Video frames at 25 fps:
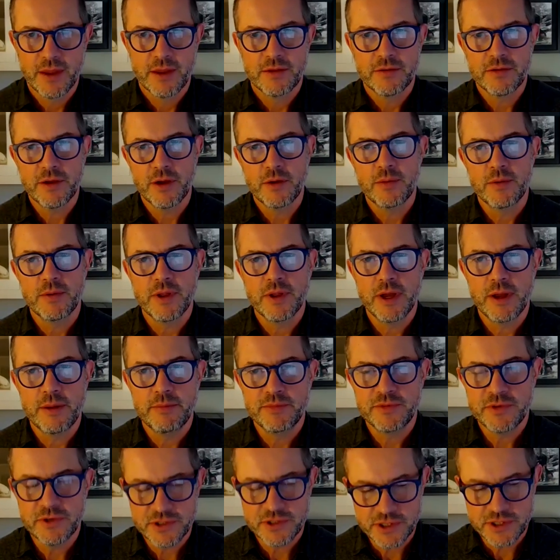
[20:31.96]

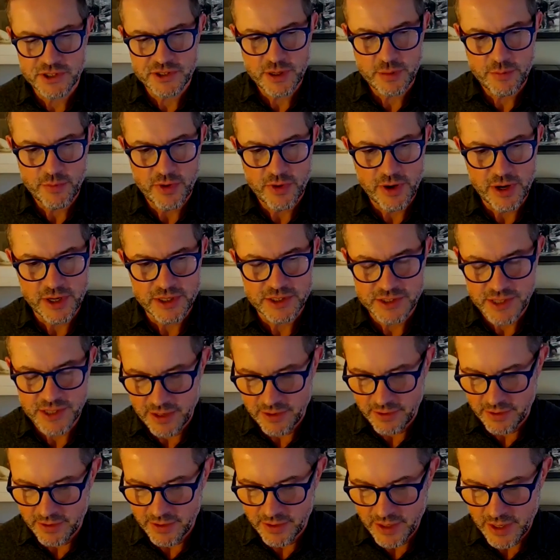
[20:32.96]
So just to summarise
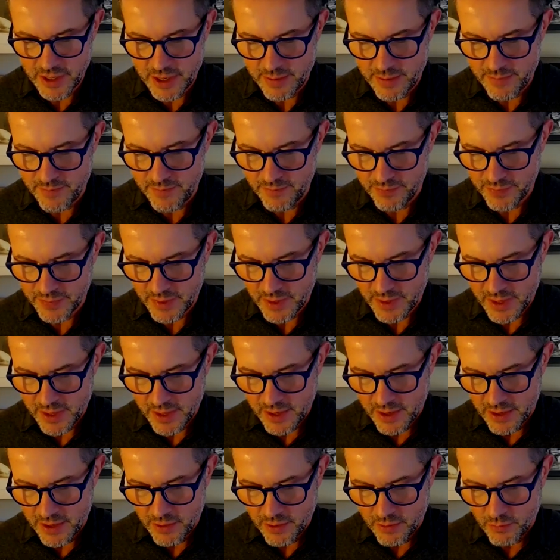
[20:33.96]
then,
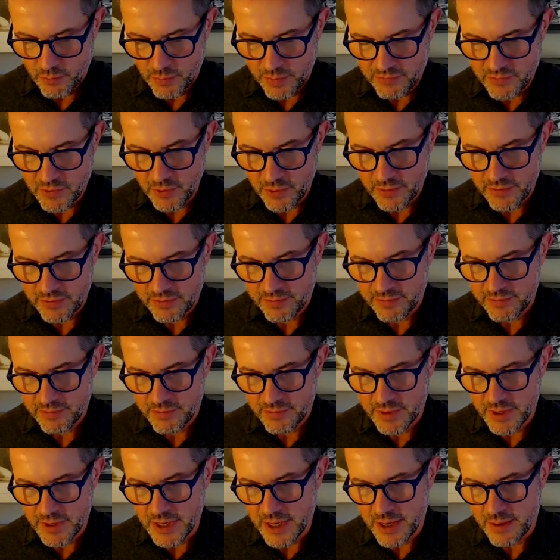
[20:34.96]
we've got
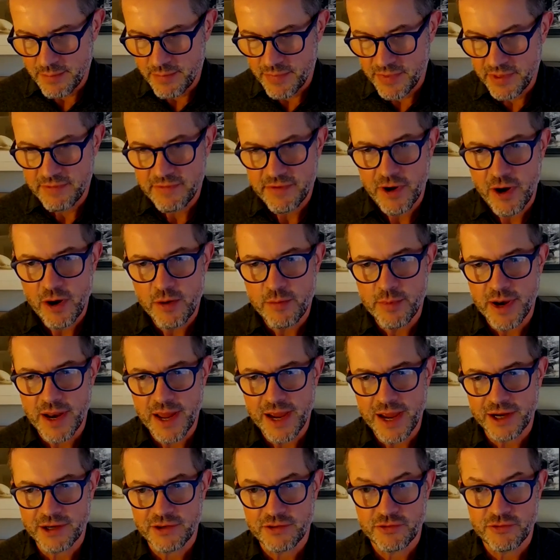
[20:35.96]
the Environment
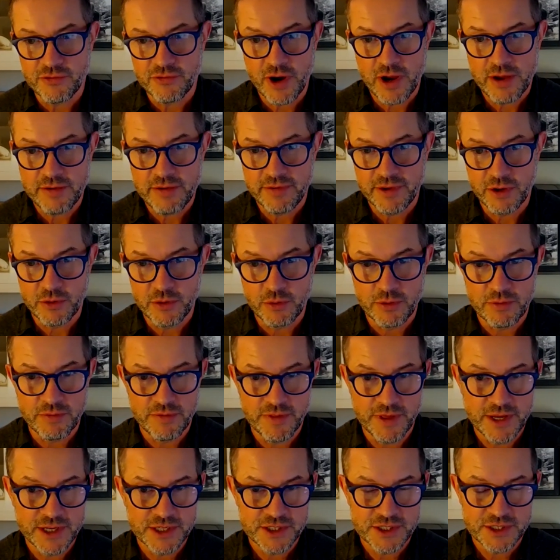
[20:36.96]
Act driving all of
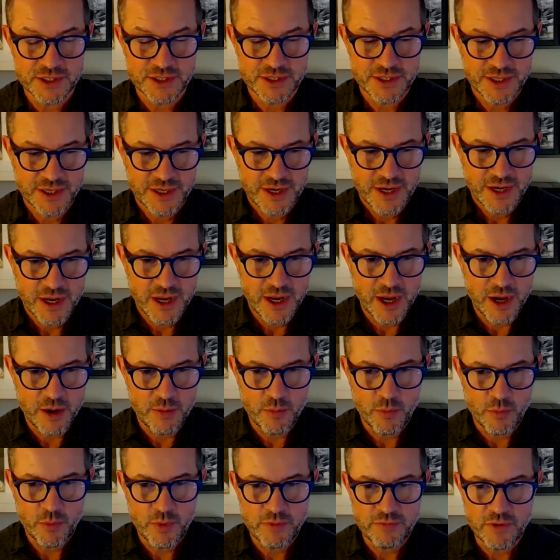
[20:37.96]
this.
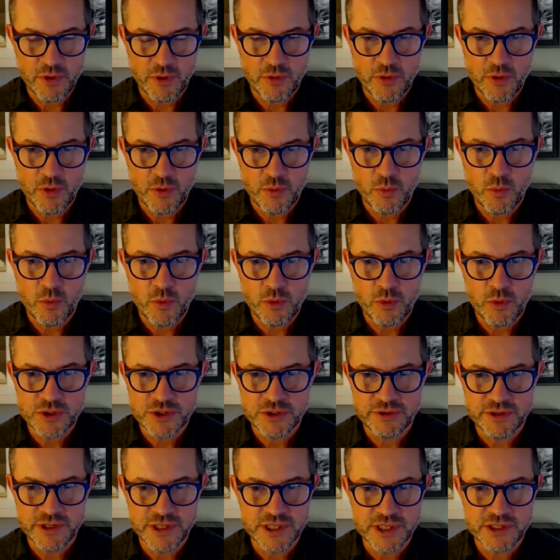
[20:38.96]
We've got the
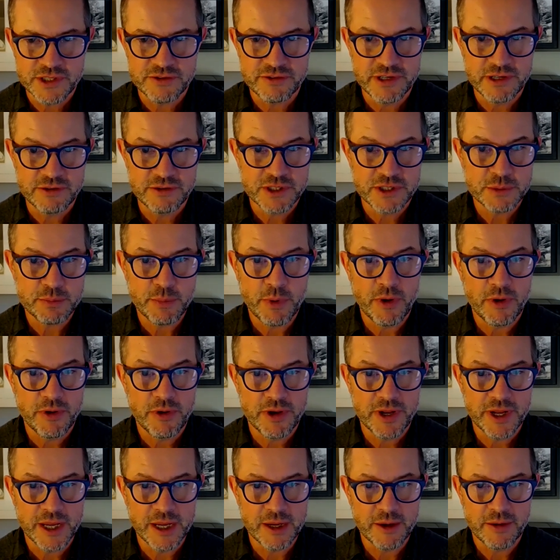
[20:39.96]
water industry
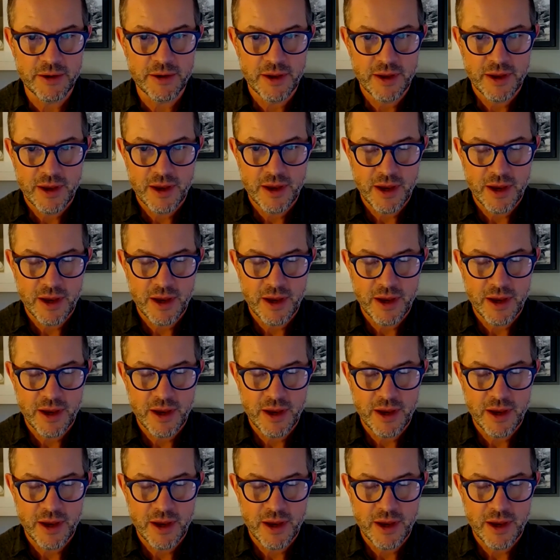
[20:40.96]
responding